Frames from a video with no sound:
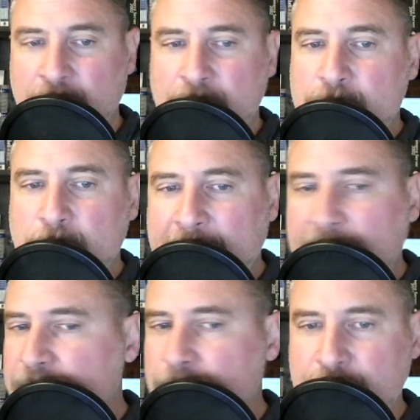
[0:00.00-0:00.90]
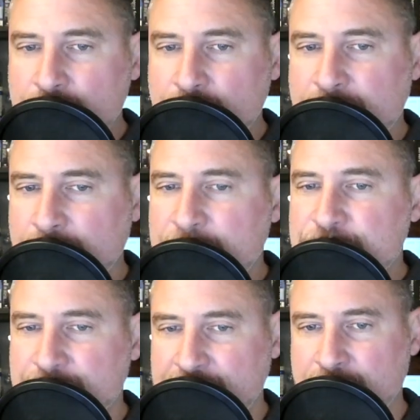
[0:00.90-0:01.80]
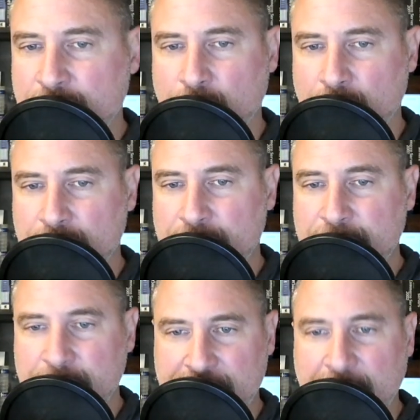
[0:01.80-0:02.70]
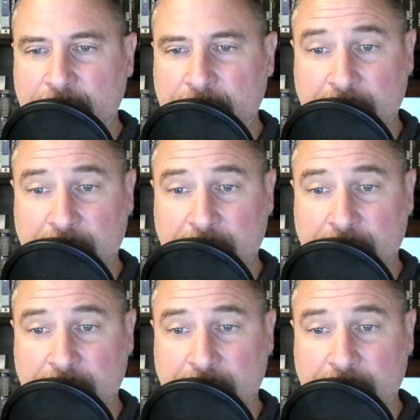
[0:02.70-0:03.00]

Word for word: You don't have to bring new information into the world to be valuable.